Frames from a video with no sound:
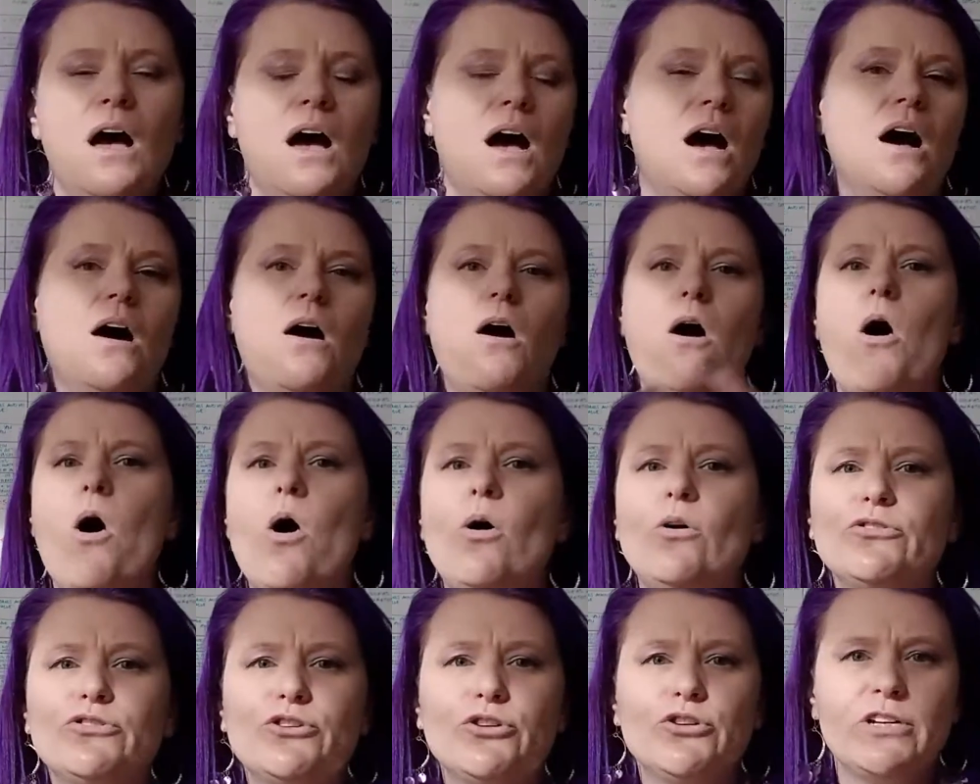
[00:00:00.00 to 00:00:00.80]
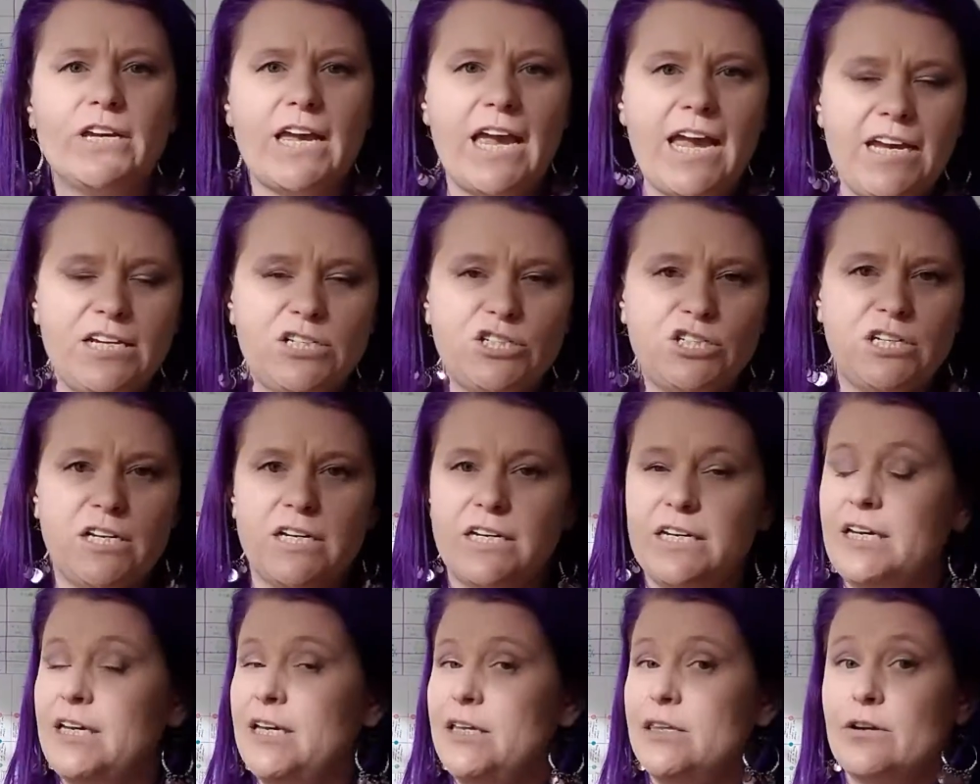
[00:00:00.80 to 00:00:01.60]

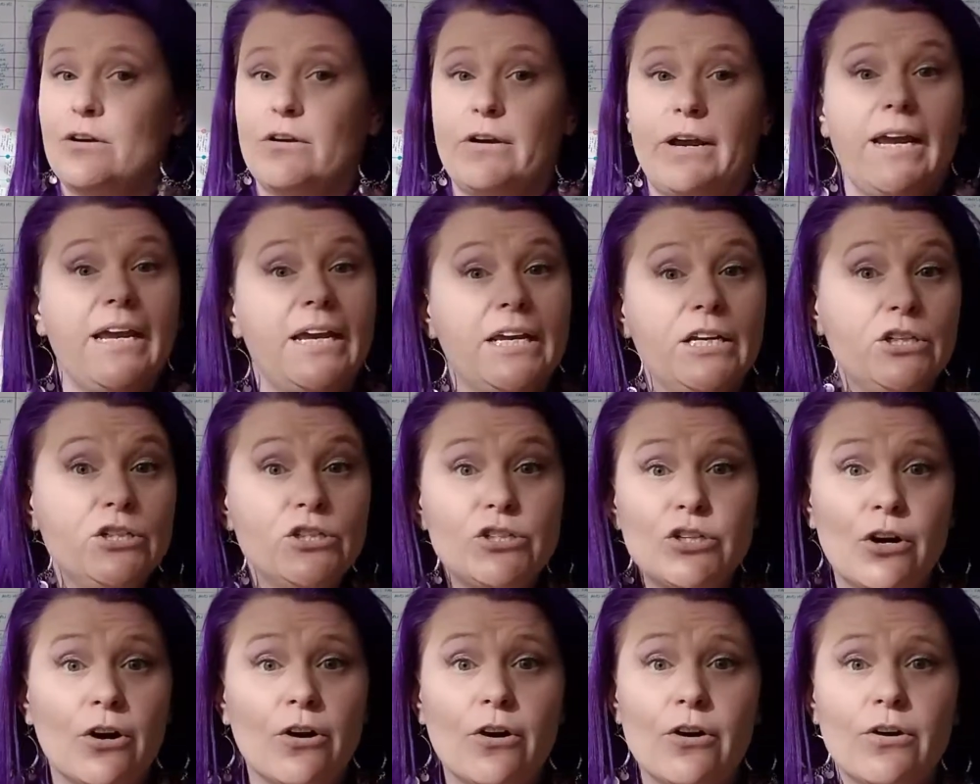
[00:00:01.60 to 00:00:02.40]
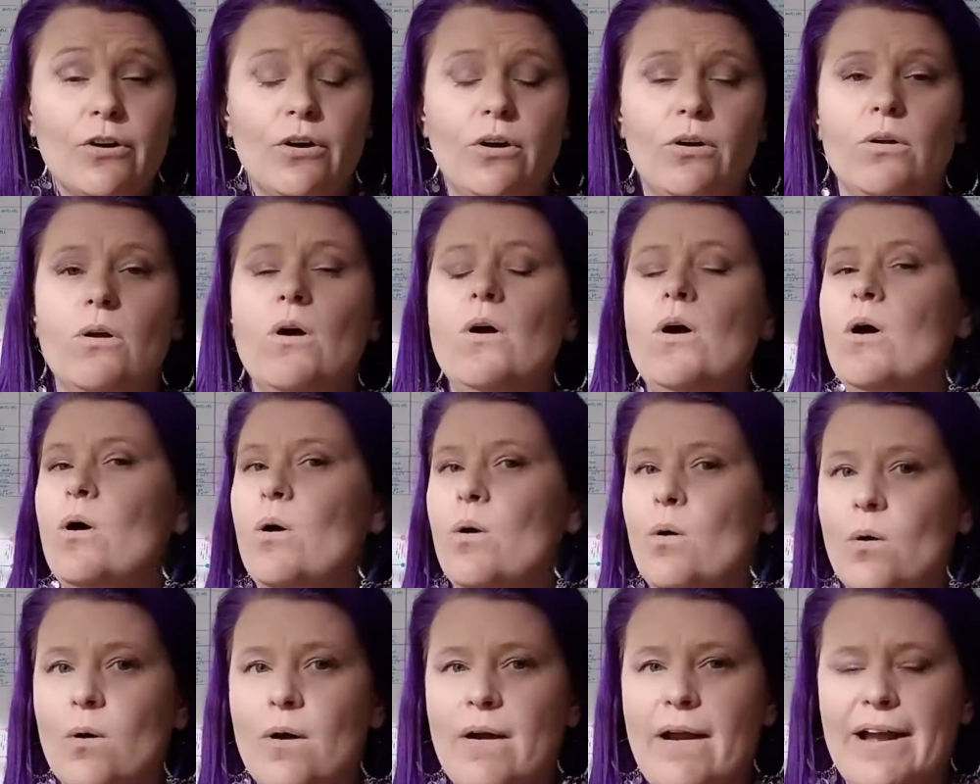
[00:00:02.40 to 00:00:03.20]
altercation, either internal
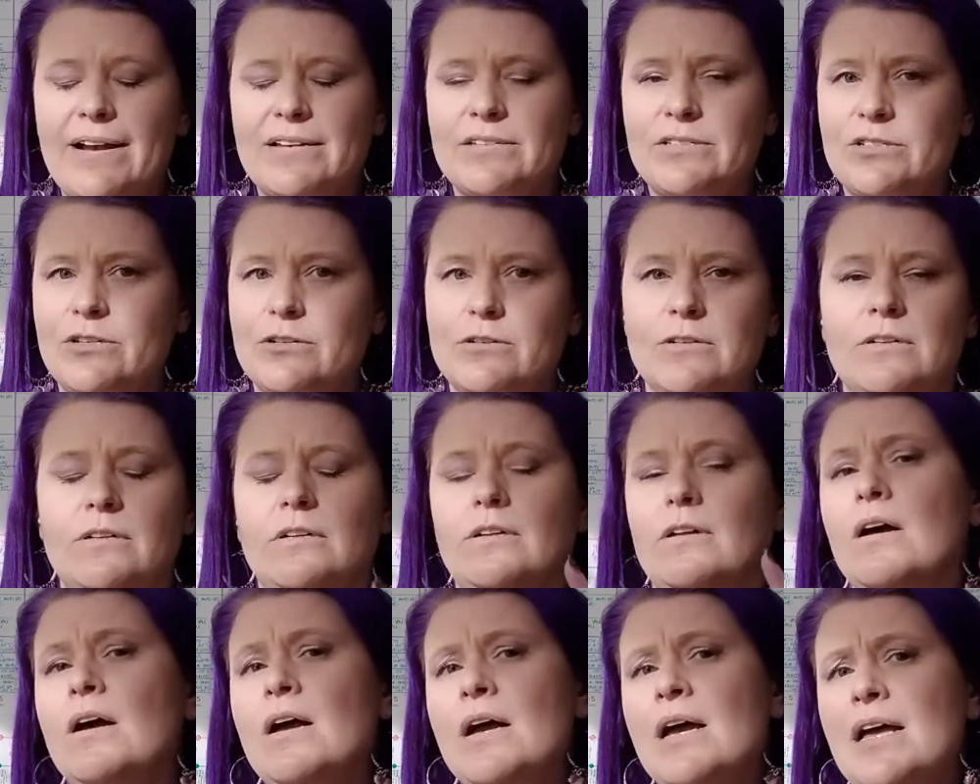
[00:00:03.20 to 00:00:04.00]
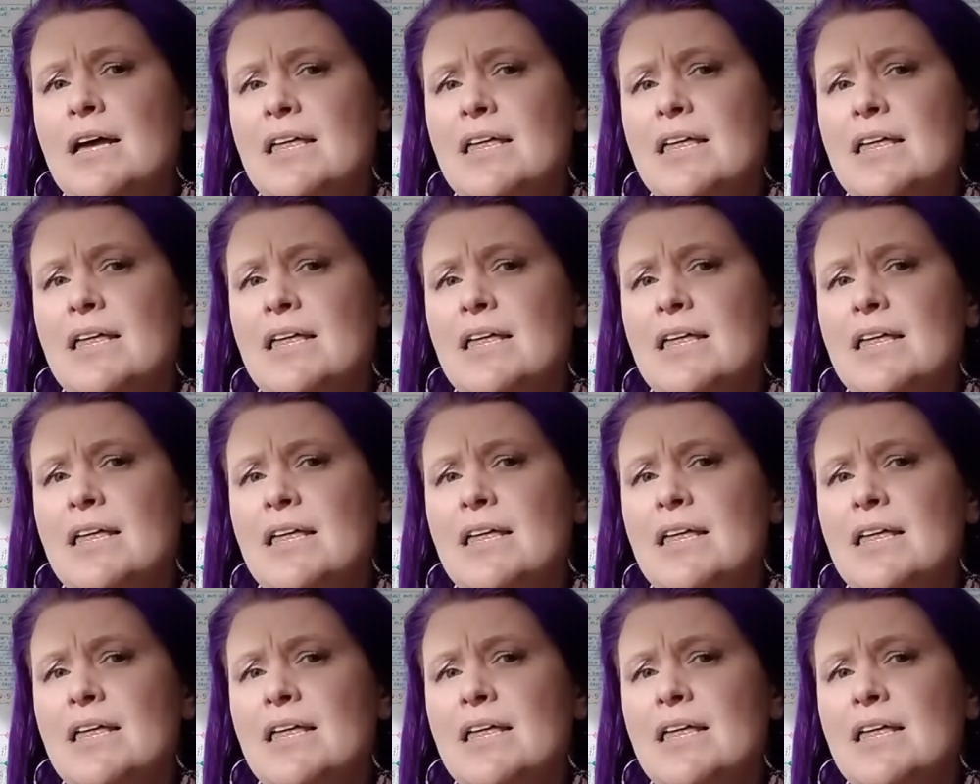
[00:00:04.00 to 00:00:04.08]
or external.